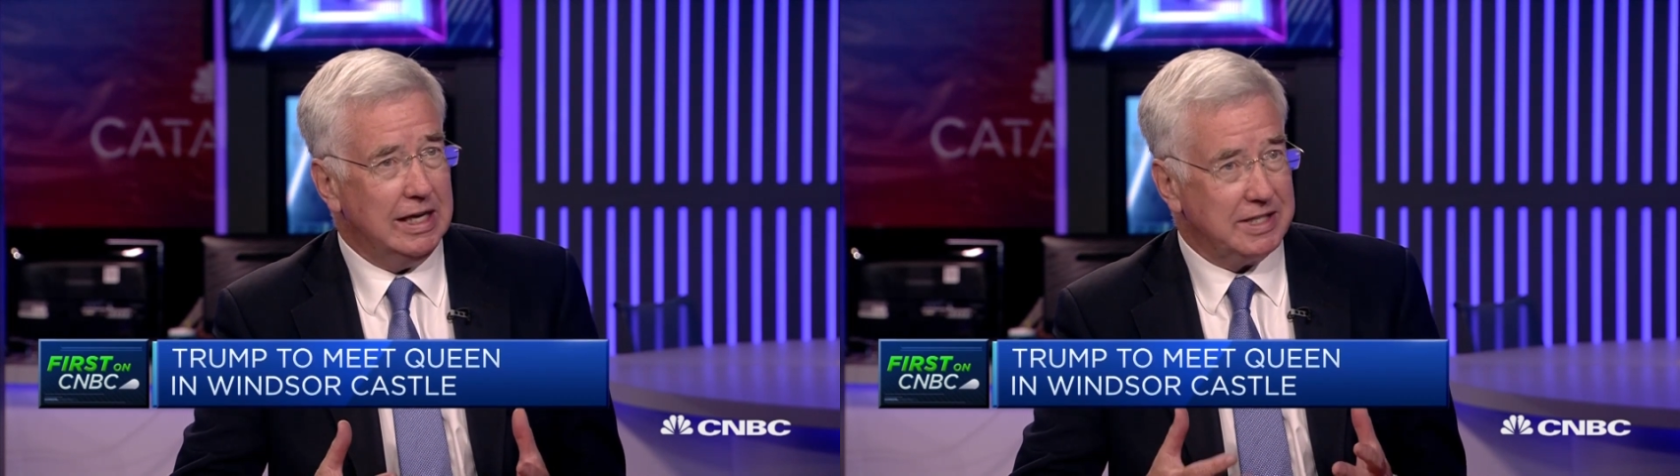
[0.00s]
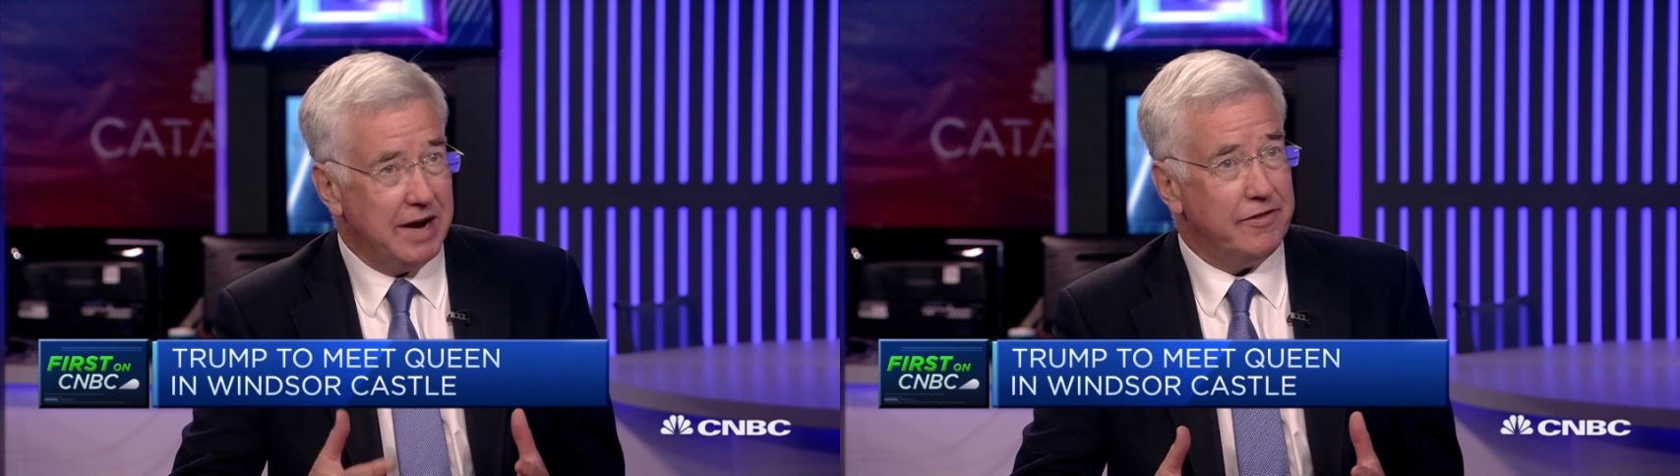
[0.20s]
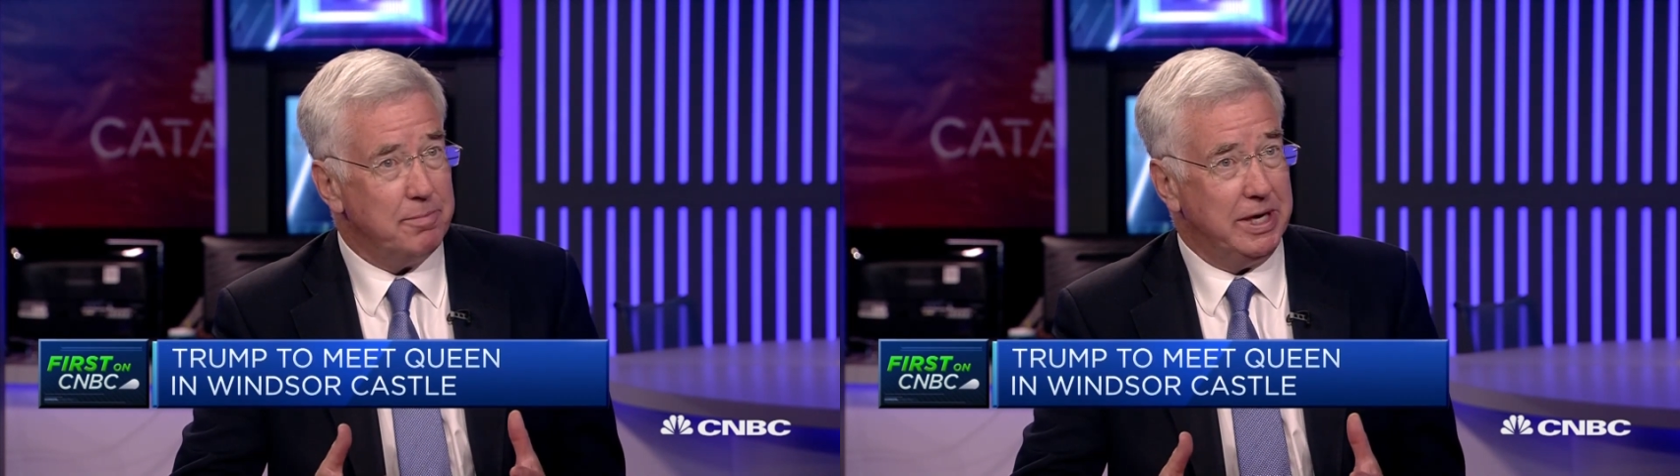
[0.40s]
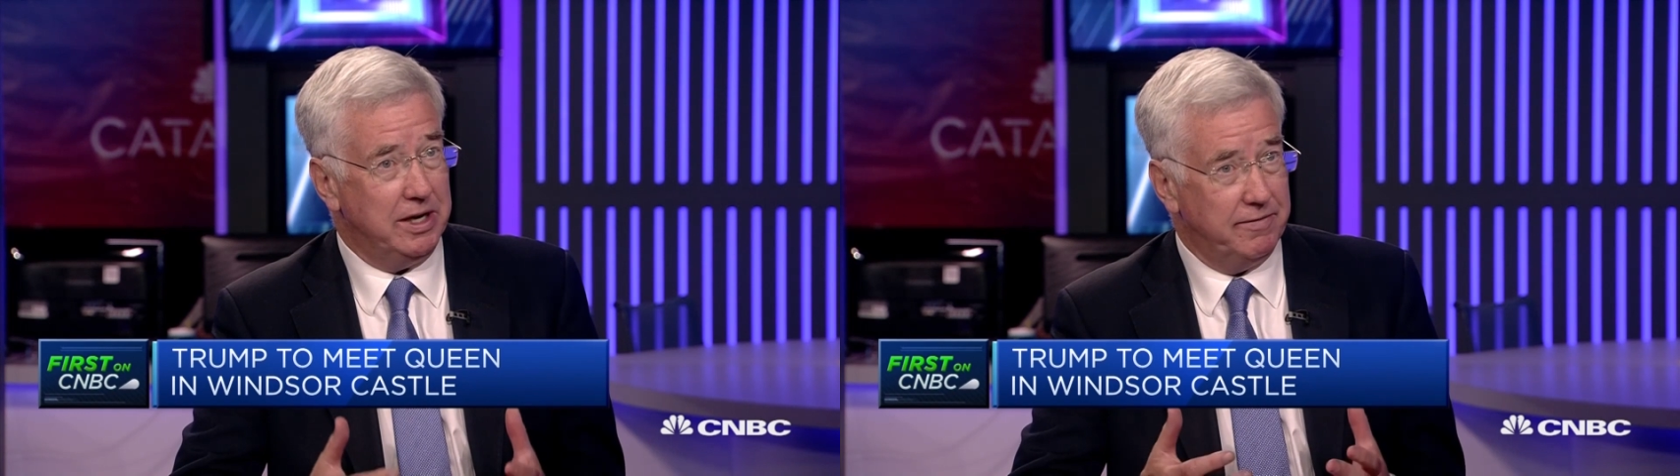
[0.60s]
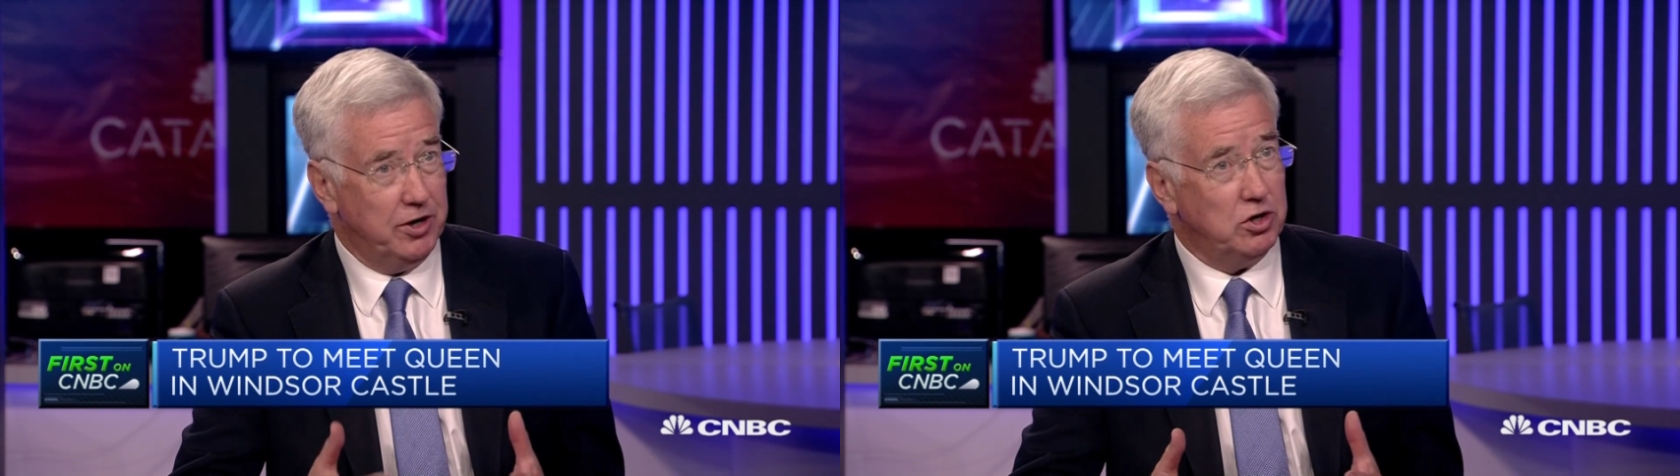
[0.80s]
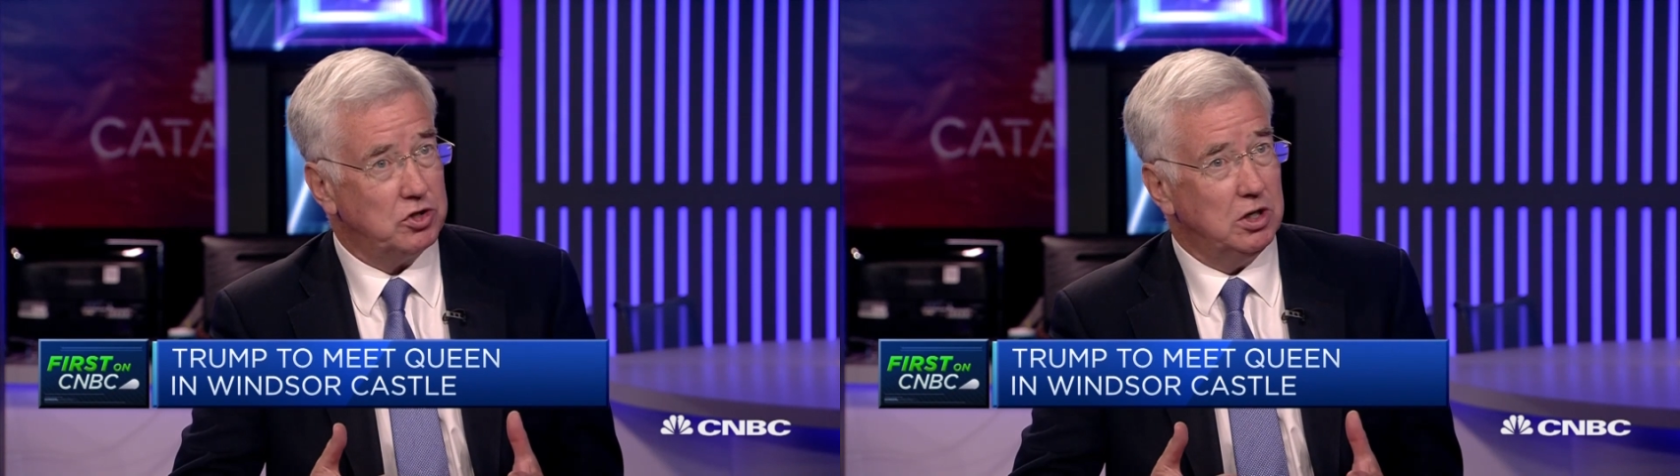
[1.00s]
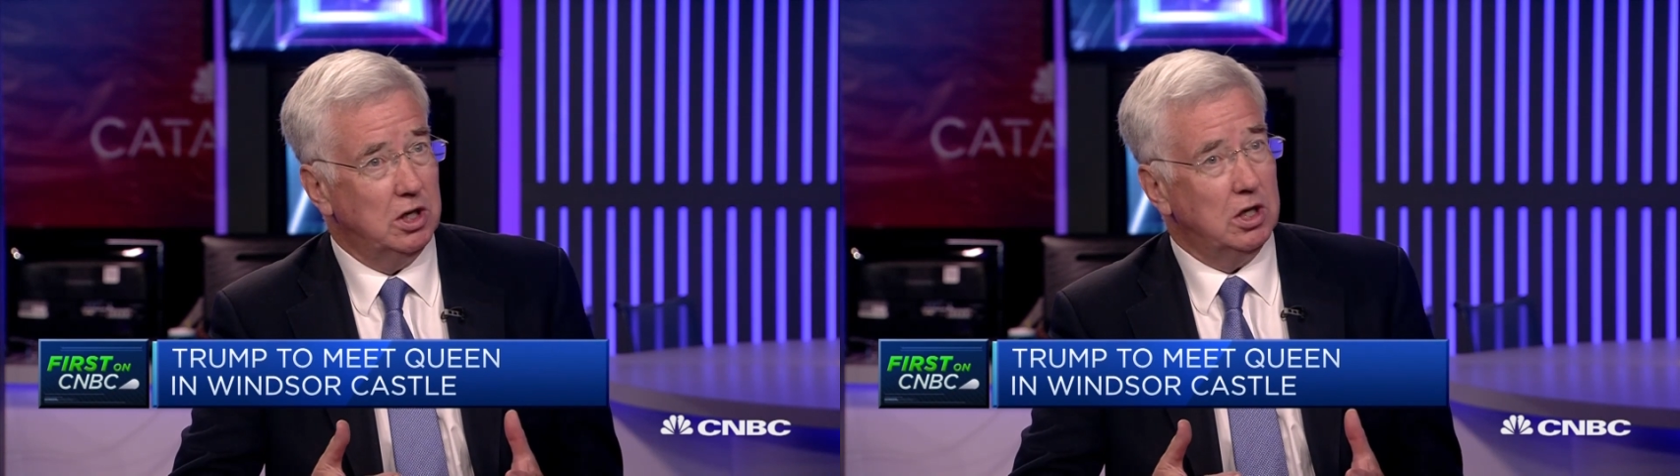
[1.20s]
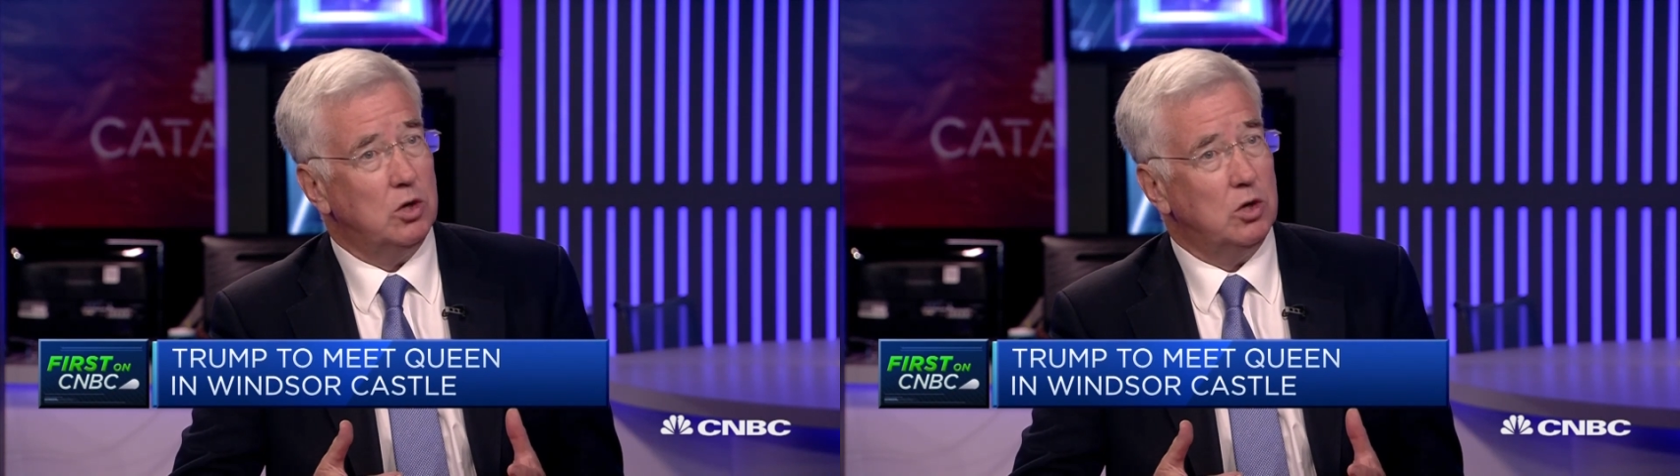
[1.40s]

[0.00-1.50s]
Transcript: has ever been invoked